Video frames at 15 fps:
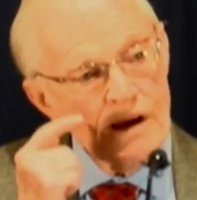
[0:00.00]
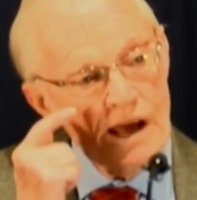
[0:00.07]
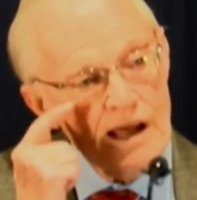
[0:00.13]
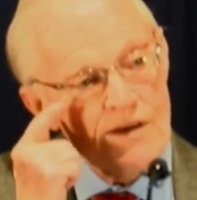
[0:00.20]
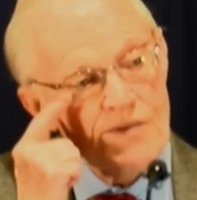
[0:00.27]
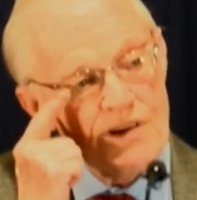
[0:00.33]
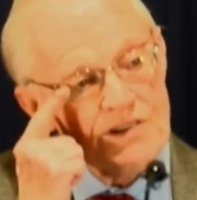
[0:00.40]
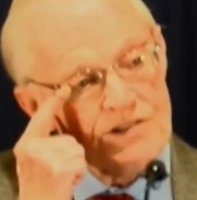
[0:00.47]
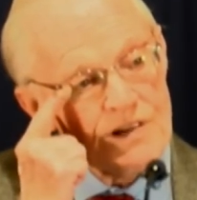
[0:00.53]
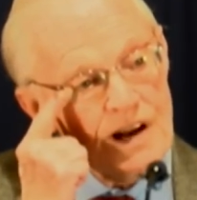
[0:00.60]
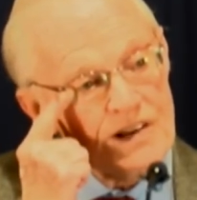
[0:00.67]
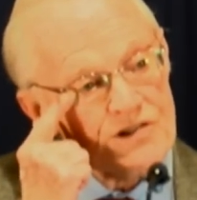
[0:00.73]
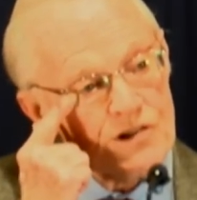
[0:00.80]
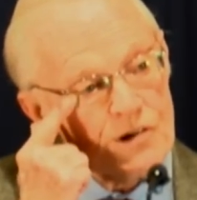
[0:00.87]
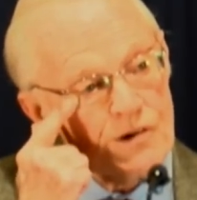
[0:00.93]
and if he
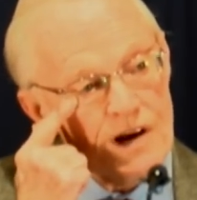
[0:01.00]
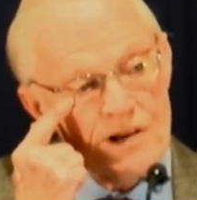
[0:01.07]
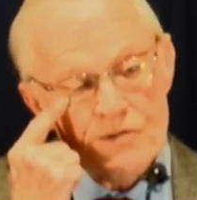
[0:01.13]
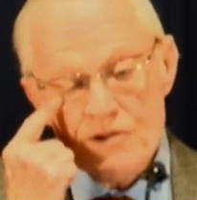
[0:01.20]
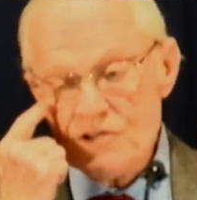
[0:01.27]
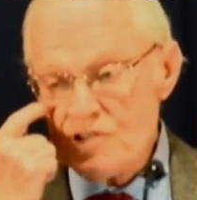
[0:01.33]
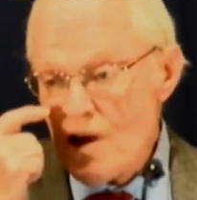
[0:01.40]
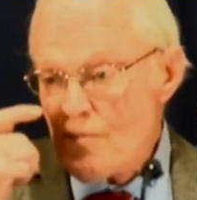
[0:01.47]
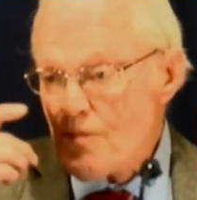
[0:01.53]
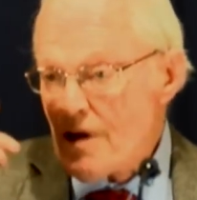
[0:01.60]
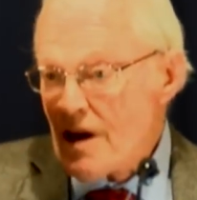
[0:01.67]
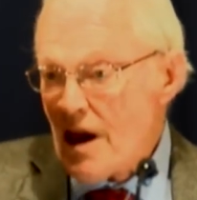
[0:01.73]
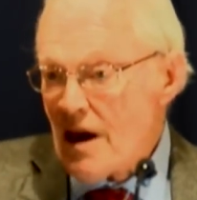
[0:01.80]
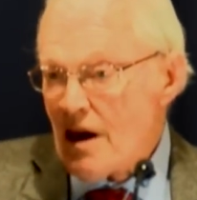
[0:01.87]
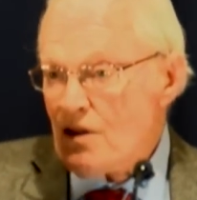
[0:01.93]
disagrees with
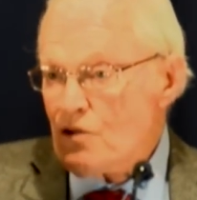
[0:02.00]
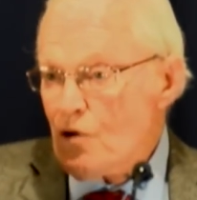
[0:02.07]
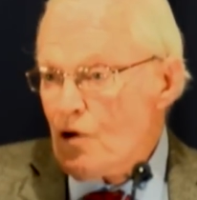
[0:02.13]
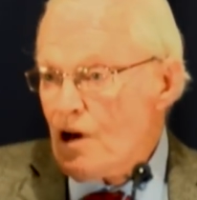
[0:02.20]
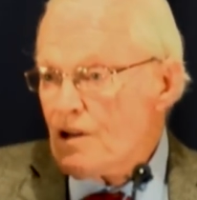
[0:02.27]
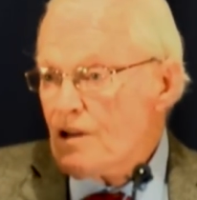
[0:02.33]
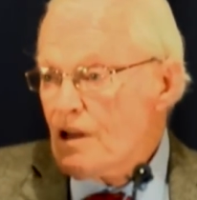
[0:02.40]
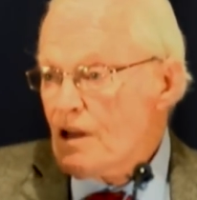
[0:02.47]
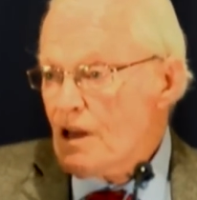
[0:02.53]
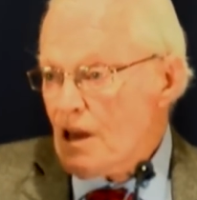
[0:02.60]
something, he can do it.